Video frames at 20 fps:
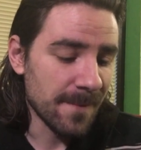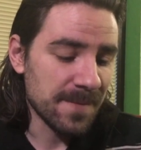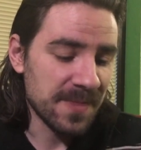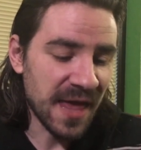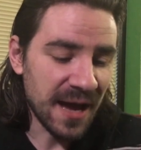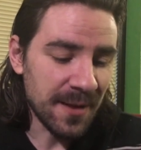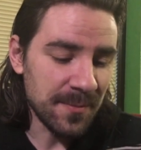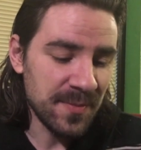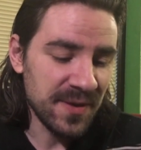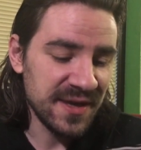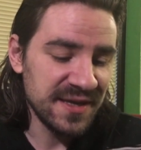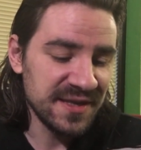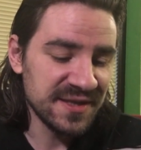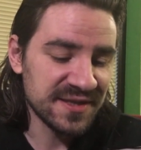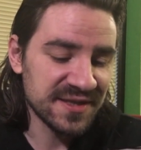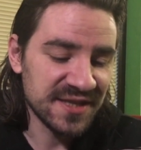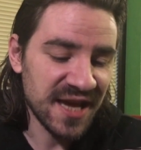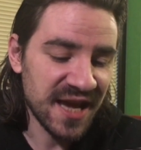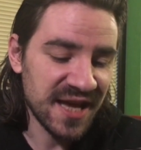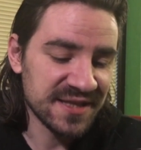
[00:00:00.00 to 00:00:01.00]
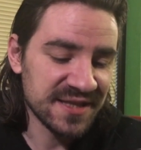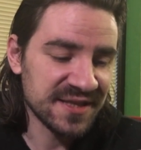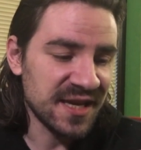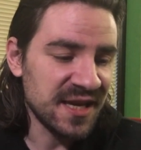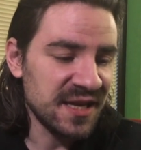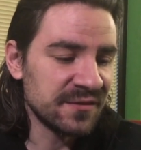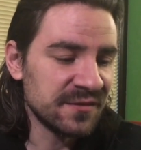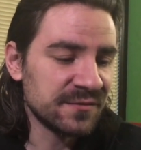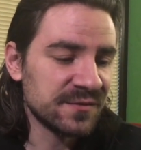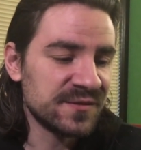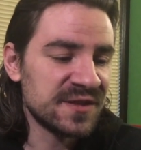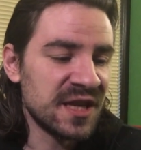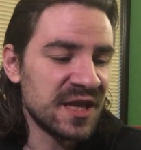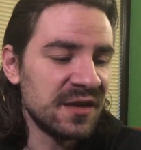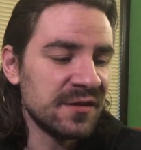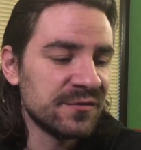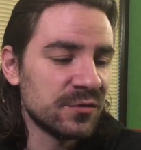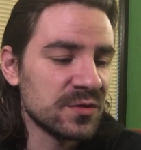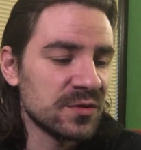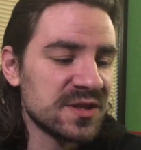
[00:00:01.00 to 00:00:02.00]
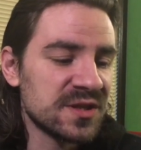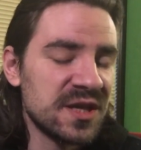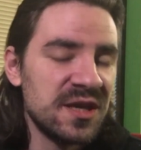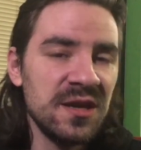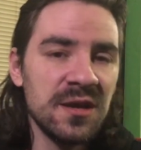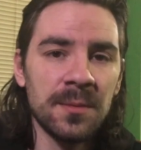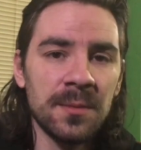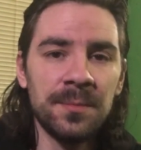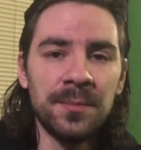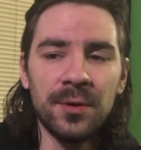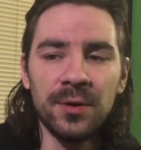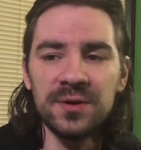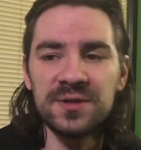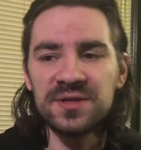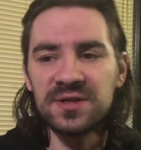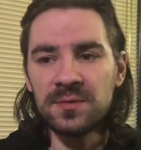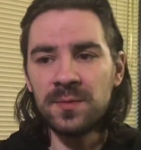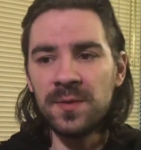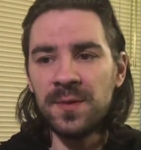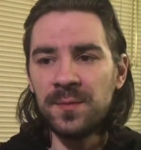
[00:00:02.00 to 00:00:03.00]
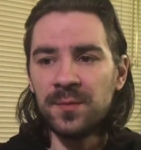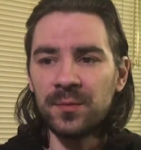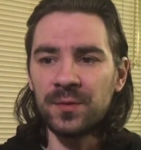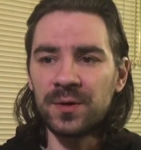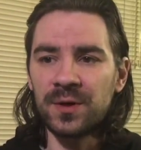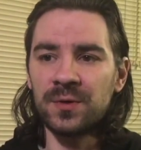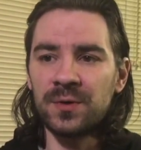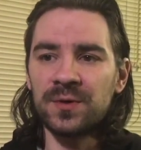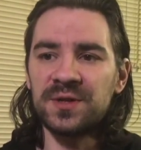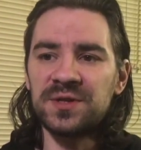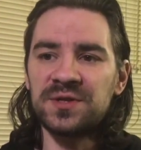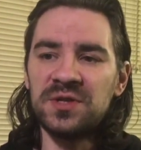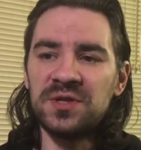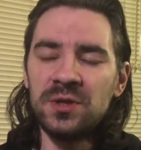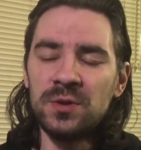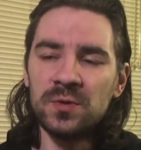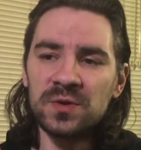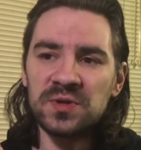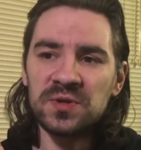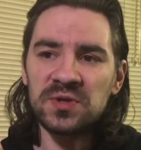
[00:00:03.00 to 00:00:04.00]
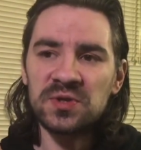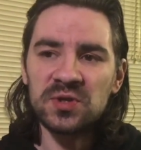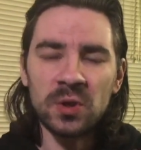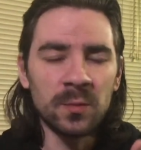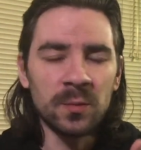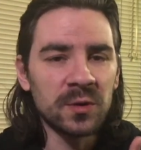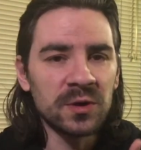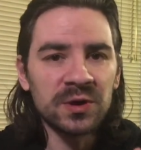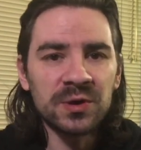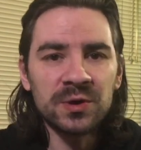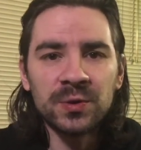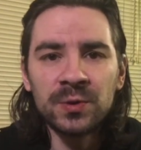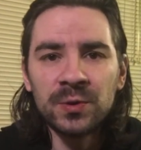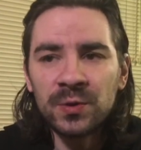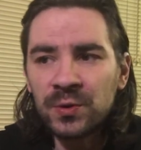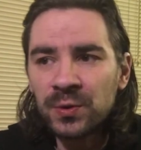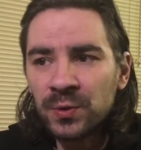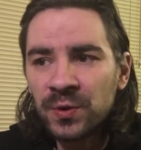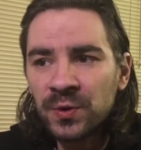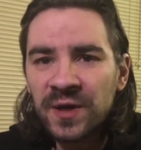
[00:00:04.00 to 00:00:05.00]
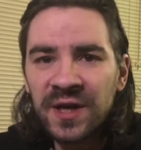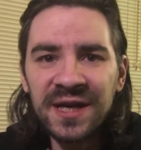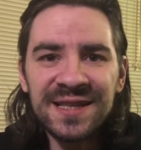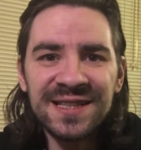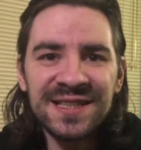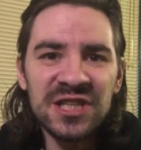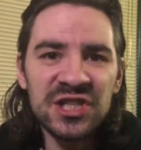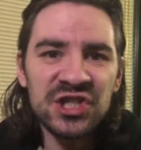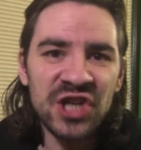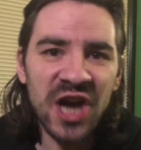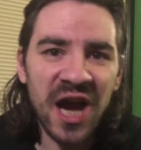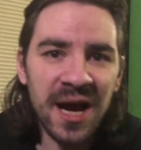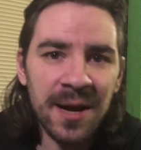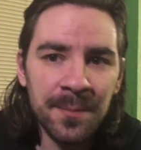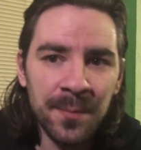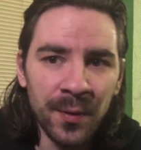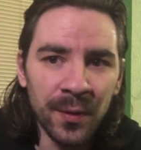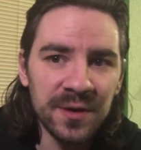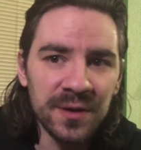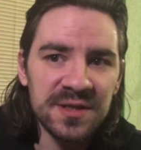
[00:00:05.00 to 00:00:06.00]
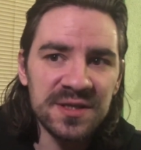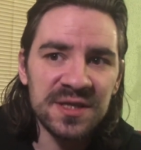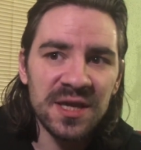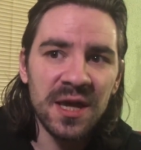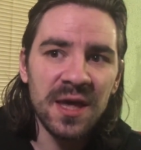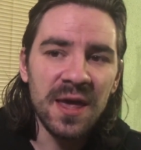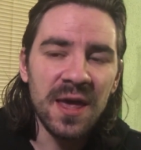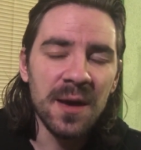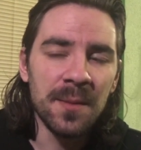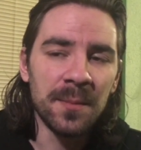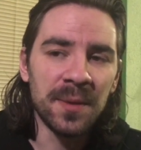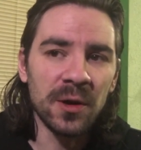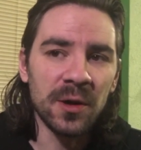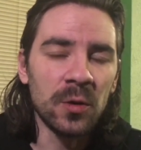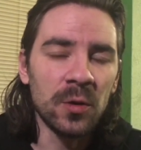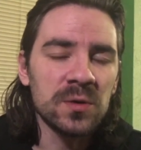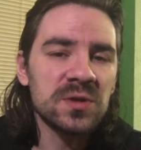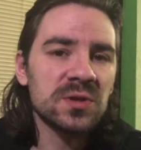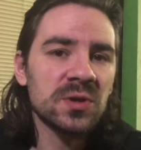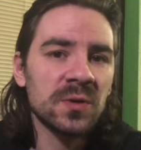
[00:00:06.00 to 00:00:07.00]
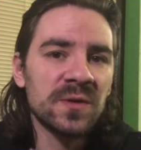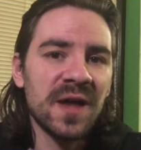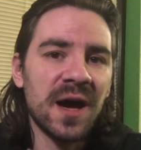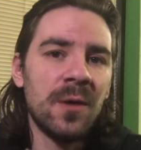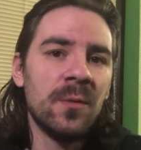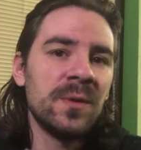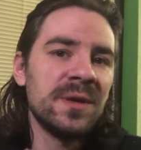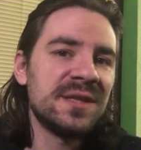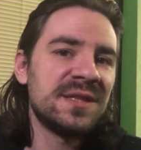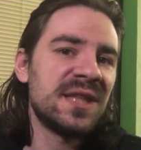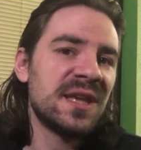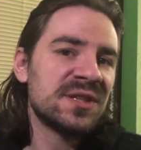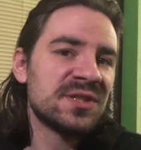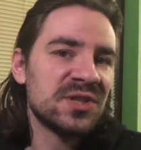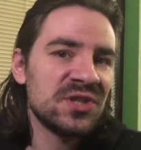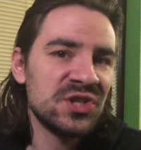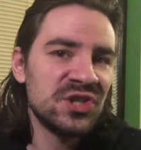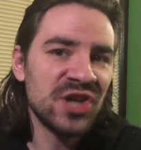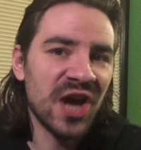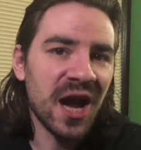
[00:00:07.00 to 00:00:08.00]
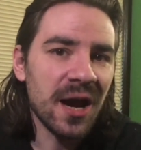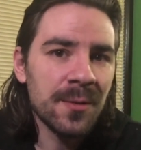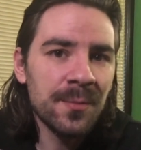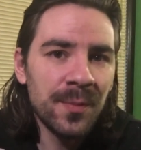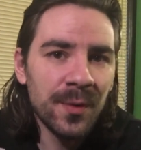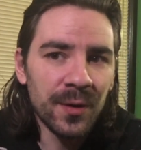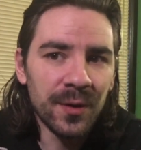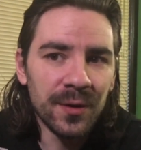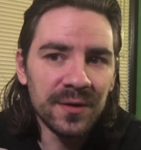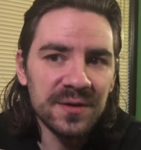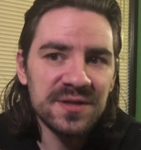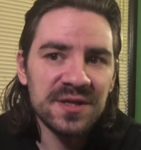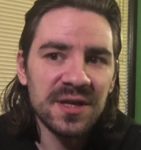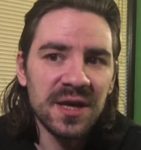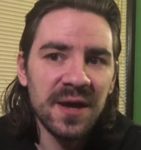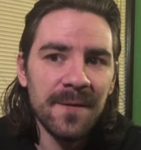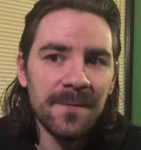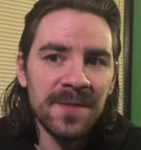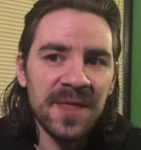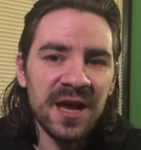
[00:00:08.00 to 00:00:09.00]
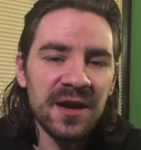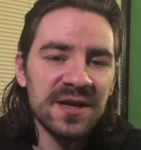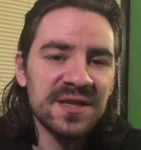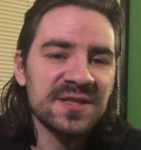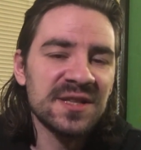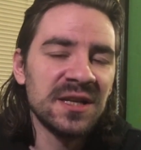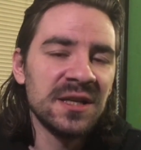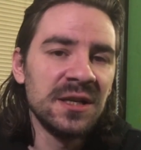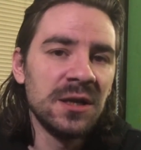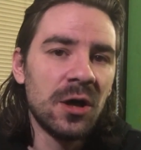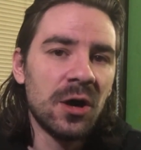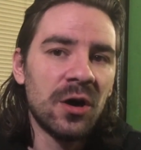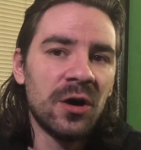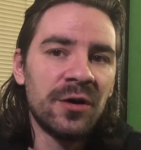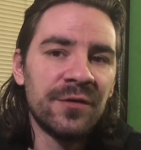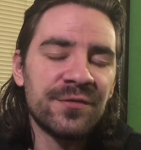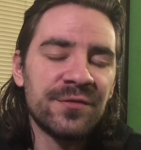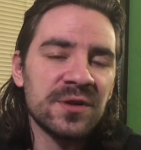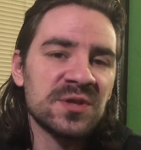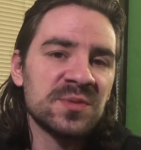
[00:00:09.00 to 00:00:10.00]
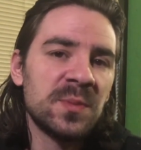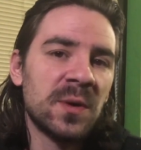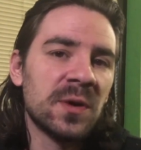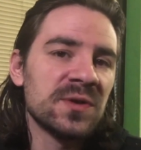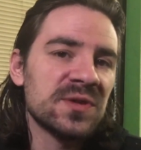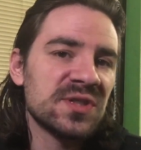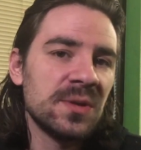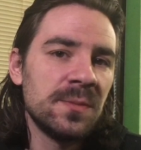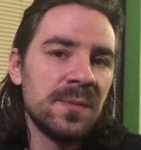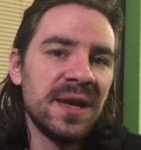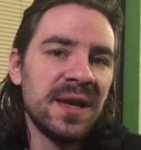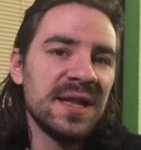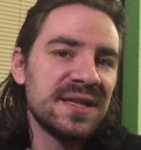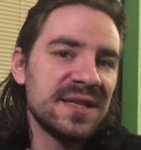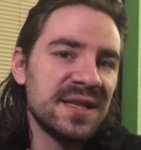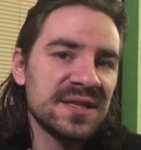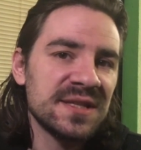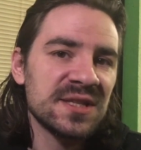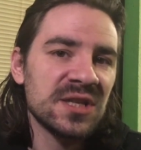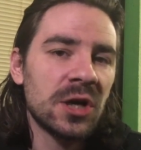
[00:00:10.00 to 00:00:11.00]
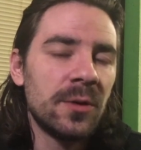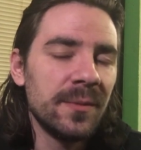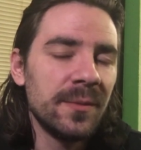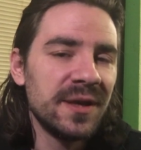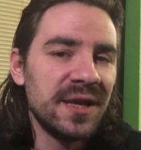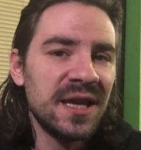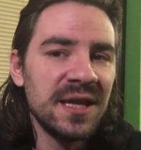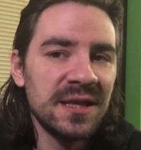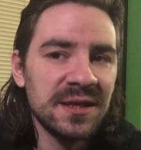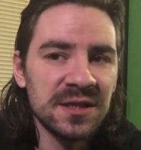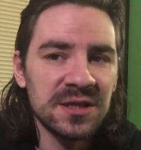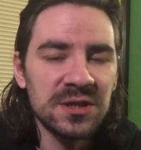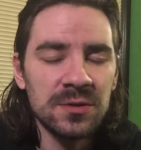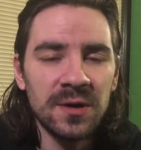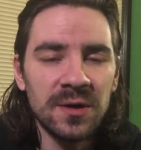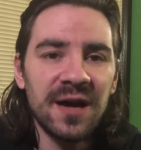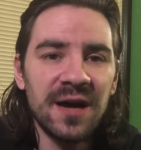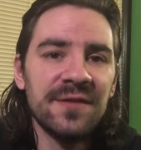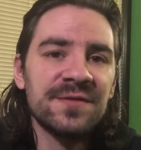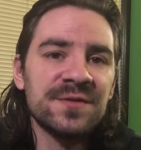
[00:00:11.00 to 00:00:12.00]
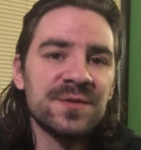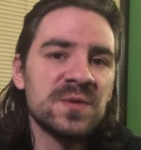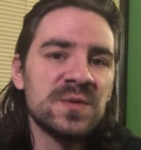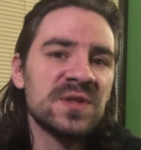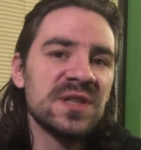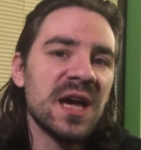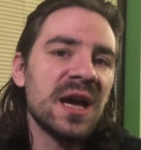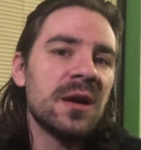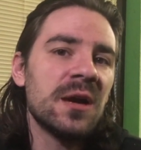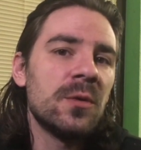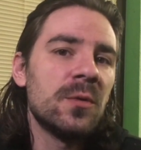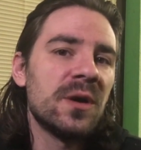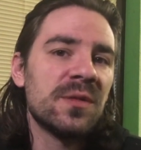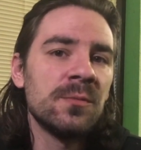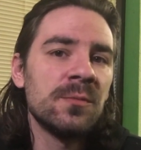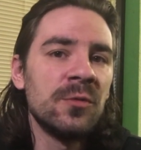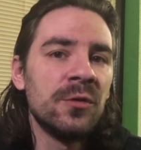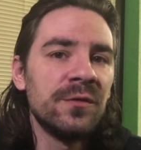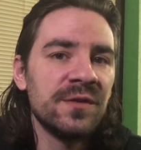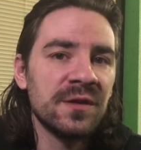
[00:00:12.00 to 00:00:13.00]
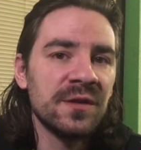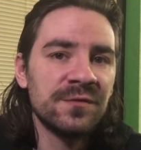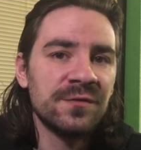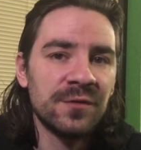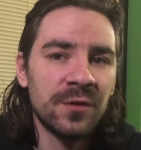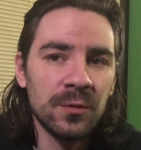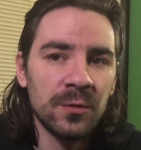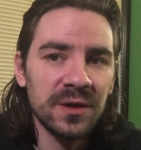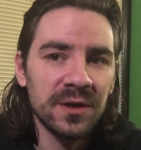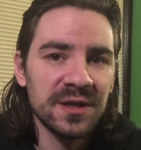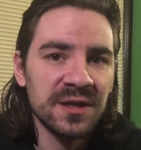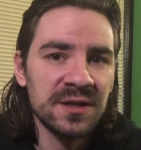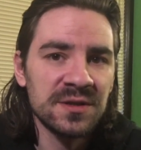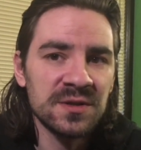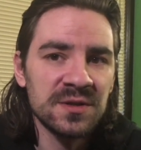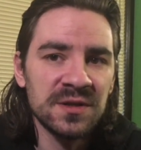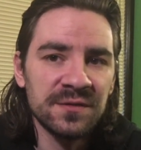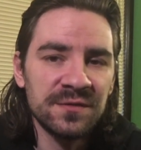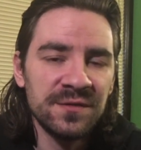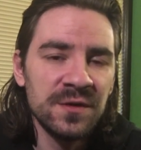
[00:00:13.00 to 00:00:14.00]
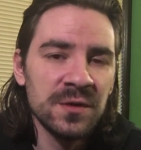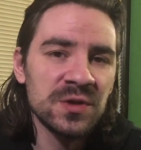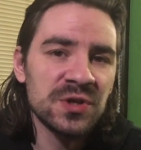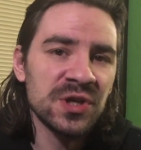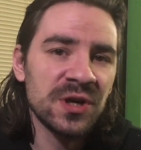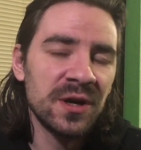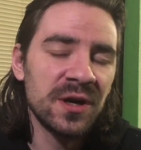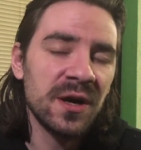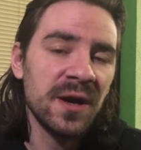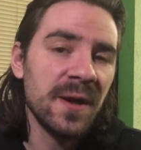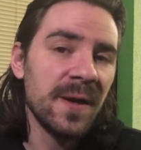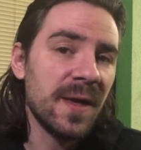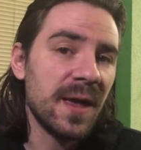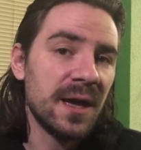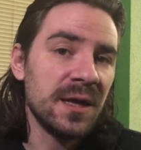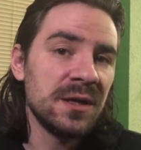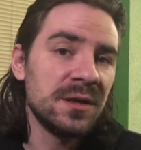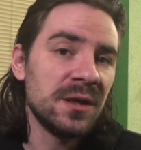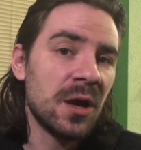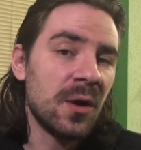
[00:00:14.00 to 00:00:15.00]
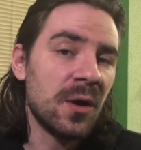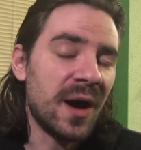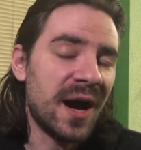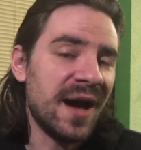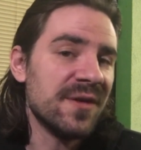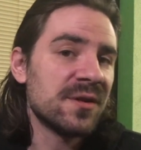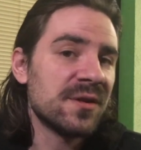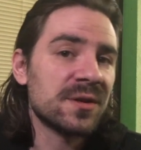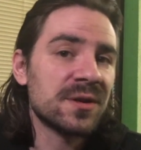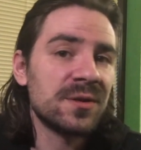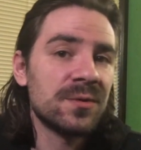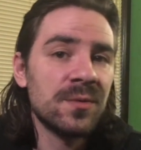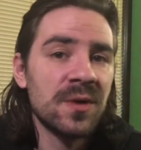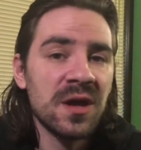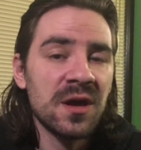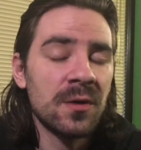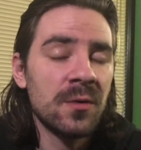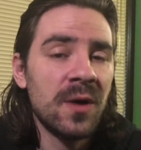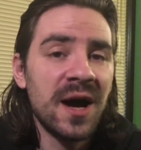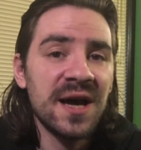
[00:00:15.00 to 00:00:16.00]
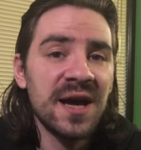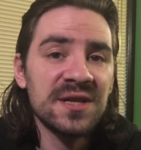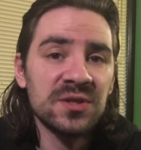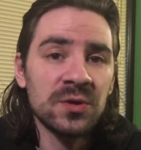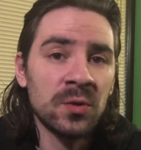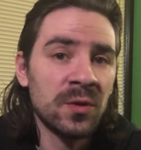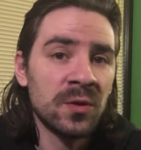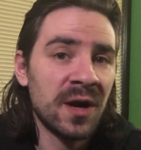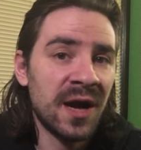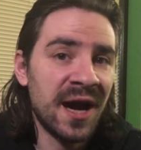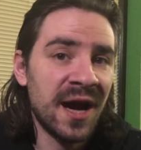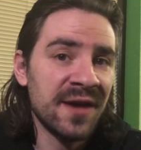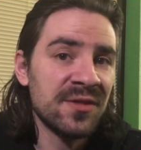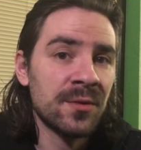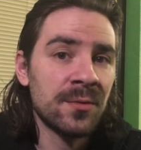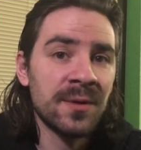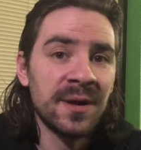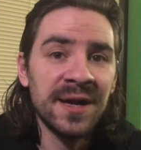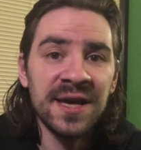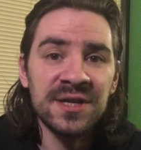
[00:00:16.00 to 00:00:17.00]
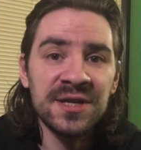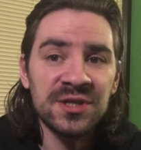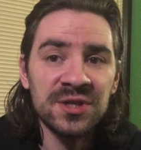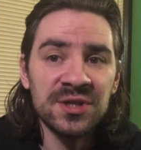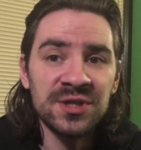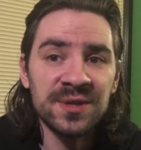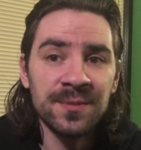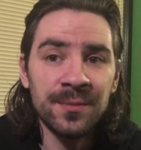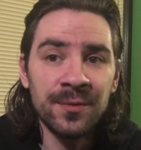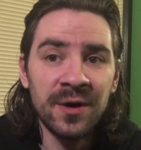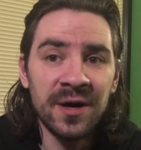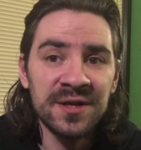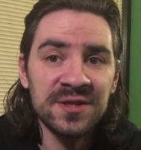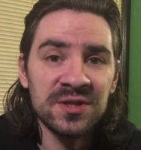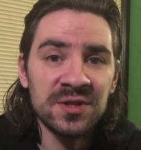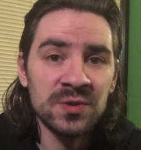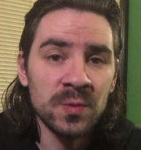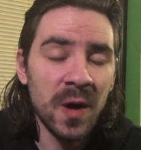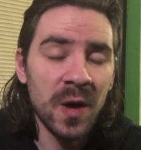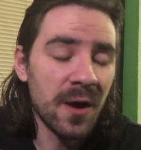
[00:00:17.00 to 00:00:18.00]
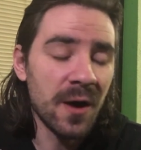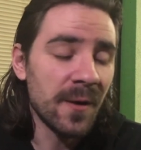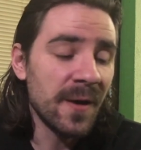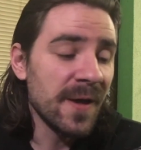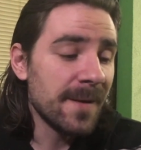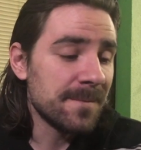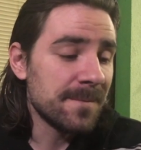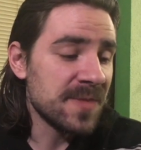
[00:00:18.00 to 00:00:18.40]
That being said, 10 of 10 of Wands here points that people are gonna see you as someone who, who hit the jackpot, but also that with this jackpot, there is a lot of responsibilities coming in that you have to tackle it moving forward into the future, you know, either career wise or either relationship wise as well.